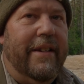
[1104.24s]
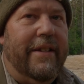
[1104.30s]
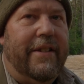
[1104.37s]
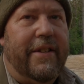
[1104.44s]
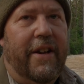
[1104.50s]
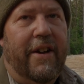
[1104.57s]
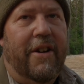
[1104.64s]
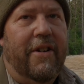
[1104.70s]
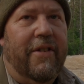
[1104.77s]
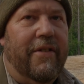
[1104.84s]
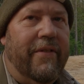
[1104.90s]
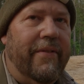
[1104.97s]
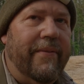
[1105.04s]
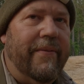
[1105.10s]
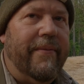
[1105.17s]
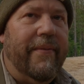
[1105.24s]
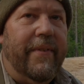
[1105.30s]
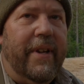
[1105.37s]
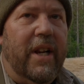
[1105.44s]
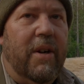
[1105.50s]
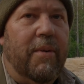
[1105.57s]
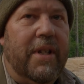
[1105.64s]
So,
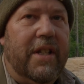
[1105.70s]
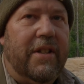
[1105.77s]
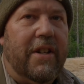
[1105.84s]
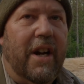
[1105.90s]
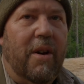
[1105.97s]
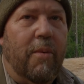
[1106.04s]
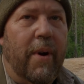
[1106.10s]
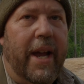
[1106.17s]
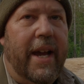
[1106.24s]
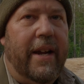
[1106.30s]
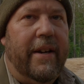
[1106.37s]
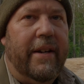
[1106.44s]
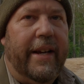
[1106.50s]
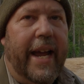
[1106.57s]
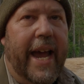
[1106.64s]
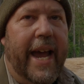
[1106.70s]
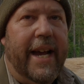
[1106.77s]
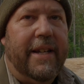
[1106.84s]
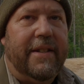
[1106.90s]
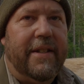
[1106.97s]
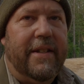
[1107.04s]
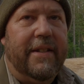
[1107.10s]
you know, when you start weighing
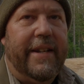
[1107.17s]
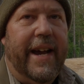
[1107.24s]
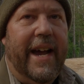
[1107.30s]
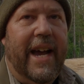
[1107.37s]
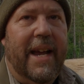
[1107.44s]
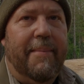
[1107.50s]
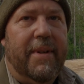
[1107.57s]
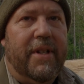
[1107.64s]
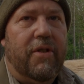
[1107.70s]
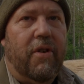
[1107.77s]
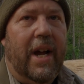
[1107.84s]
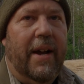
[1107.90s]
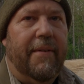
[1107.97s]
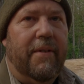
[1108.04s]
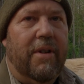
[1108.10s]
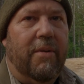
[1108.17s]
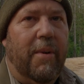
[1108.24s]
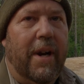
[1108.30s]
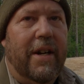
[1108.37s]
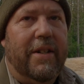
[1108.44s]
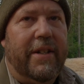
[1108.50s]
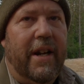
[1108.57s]
gas and time and travel and
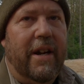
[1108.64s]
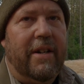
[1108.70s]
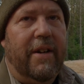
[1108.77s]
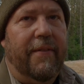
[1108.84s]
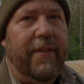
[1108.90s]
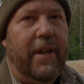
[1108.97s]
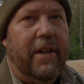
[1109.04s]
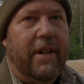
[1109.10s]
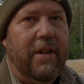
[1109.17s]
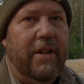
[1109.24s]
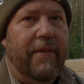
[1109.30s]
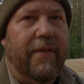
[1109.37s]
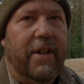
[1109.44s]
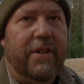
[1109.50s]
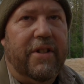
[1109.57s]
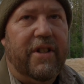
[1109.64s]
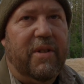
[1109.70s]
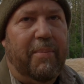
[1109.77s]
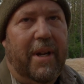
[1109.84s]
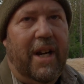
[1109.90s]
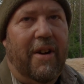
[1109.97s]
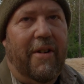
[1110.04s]
wear and tear in your vehicle versus
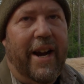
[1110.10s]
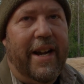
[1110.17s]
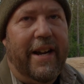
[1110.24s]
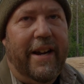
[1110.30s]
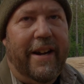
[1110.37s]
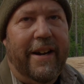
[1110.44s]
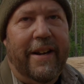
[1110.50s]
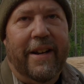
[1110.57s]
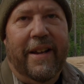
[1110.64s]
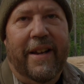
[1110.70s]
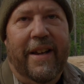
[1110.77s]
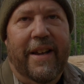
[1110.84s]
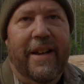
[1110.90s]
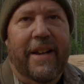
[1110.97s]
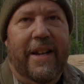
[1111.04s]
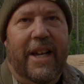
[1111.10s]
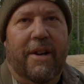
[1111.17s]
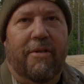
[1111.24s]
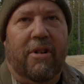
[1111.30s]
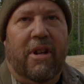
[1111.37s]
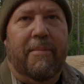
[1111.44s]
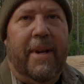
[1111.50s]
being right here, it
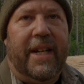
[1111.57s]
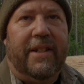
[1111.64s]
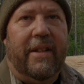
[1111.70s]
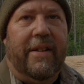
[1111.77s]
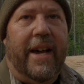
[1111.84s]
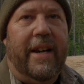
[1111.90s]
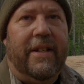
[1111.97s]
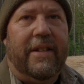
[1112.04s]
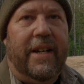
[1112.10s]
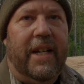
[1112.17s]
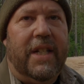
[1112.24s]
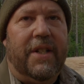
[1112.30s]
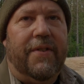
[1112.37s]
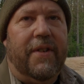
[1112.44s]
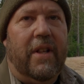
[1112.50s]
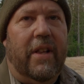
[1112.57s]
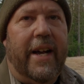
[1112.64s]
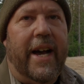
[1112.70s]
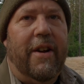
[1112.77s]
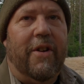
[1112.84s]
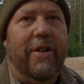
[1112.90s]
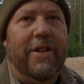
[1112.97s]
really makes a lot of sense for the
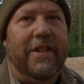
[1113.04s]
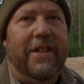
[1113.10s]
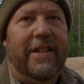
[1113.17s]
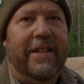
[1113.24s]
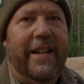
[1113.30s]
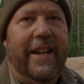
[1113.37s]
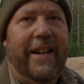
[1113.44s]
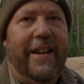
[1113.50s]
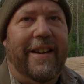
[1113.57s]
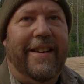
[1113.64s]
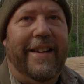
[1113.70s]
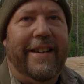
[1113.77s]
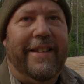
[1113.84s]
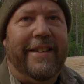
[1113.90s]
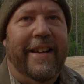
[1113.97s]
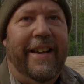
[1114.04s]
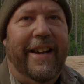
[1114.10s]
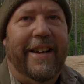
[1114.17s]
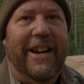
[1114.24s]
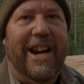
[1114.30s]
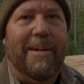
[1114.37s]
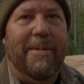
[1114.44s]
lot owners to stay here
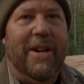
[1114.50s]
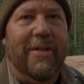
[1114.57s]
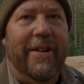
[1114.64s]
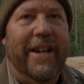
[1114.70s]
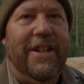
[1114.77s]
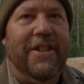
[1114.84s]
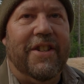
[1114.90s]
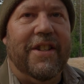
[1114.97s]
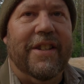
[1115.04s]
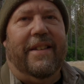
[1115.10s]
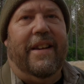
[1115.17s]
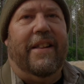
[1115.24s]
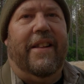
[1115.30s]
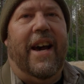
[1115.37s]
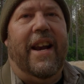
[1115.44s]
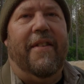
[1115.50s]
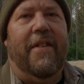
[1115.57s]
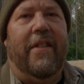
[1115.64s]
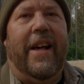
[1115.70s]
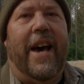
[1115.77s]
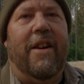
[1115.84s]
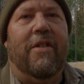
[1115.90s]
at Harmony Ridge. A lot of the
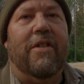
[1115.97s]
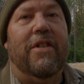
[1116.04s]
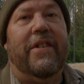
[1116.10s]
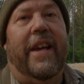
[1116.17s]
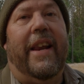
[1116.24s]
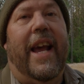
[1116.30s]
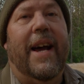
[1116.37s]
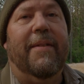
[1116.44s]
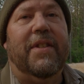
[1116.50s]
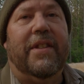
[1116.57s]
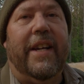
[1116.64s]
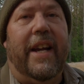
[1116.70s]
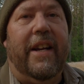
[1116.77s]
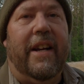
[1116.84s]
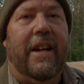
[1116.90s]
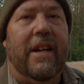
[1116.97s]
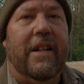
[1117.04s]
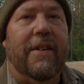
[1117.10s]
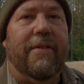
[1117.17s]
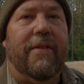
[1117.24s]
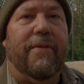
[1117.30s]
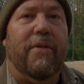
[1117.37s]
lot owners that have stayed here
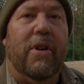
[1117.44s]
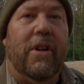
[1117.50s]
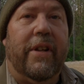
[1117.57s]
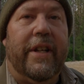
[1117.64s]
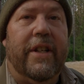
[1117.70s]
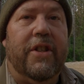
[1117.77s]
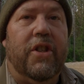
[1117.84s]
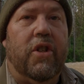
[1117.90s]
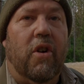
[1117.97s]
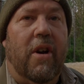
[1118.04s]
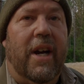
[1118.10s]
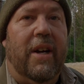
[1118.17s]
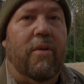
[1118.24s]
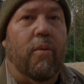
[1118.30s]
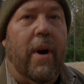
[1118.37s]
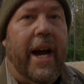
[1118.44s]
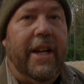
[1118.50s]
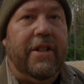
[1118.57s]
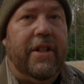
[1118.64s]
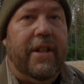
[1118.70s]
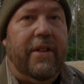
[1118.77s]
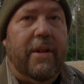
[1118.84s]
have really enjoyed
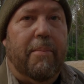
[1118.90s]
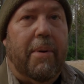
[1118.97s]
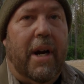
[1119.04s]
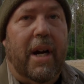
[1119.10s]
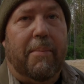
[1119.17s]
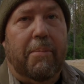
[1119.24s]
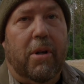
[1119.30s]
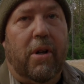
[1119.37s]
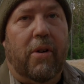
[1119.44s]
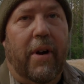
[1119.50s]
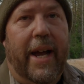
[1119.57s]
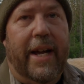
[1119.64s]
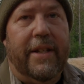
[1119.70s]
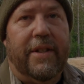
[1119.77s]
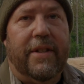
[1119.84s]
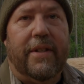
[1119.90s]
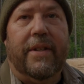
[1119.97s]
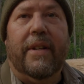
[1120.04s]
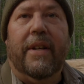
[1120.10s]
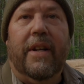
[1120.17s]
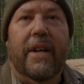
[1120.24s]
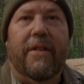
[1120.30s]
watching the park progress
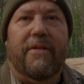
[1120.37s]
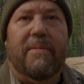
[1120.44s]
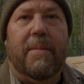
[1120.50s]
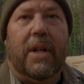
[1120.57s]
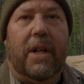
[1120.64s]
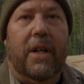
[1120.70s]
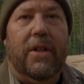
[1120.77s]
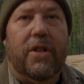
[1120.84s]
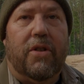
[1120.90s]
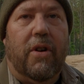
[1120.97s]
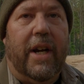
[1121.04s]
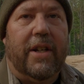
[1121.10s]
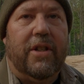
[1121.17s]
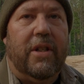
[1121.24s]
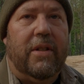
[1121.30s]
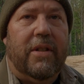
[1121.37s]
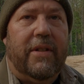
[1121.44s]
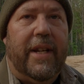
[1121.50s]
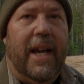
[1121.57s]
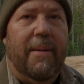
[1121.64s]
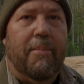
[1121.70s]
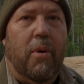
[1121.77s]
from a construction
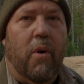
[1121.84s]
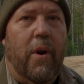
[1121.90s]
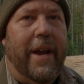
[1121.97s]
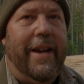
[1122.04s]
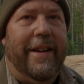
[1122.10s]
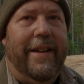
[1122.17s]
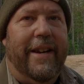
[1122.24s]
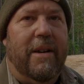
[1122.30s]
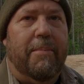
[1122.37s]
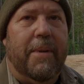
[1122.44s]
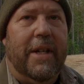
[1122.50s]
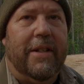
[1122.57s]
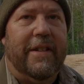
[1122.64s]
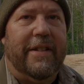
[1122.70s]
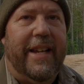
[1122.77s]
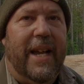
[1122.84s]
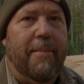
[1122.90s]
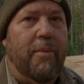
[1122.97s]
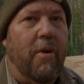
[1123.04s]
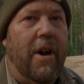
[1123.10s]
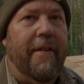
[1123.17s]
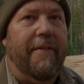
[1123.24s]
standpoint and a build
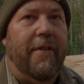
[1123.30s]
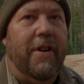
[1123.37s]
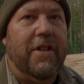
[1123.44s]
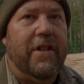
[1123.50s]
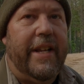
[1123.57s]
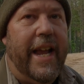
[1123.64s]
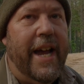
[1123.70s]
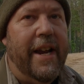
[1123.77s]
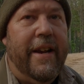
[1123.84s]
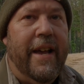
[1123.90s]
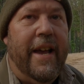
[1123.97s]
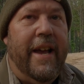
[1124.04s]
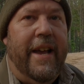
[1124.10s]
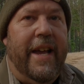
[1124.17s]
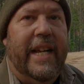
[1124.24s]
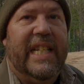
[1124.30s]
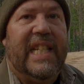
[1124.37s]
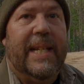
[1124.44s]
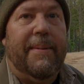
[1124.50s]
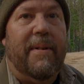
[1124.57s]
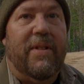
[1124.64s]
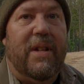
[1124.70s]
standpoint firsthand, and
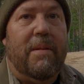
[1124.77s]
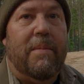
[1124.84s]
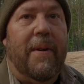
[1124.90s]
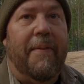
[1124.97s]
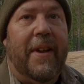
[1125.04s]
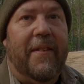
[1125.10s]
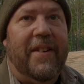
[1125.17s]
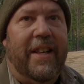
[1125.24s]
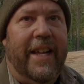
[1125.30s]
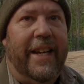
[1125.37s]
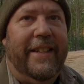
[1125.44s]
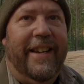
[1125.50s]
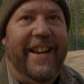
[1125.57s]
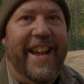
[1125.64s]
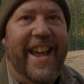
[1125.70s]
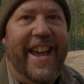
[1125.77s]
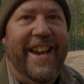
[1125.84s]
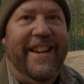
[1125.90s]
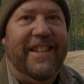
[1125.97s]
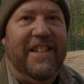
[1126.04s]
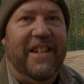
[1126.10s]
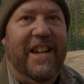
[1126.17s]
some of them have even lended a
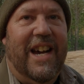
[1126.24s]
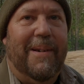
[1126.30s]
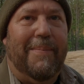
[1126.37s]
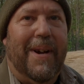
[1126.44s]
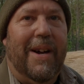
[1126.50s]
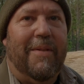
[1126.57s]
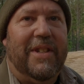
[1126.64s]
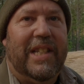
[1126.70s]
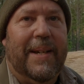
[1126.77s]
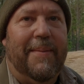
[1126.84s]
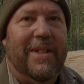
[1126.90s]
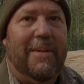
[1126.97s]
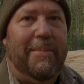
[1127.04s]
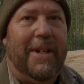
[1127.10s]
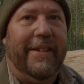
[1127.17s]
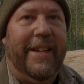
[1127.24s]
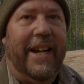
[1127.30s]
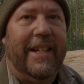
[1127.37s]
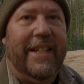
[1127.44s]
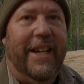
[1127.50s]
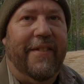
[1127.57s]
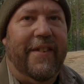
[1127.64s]
hand to help out with some of the build
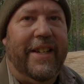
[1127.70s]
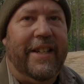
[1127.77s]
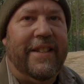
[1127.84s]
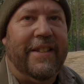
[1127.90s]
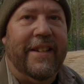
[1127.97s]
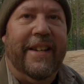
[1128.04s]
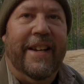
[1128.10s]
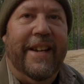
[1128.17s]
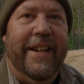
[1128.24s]
activities.